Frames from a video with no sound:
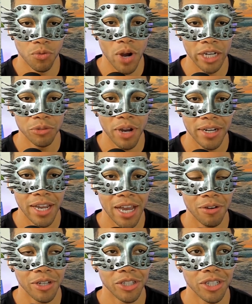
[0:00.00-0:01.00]
watch right
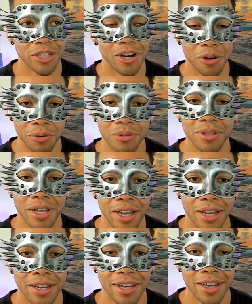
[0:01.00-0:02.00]
now." And she owned
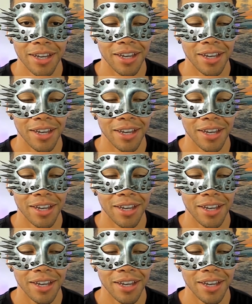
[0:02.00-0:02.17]
that.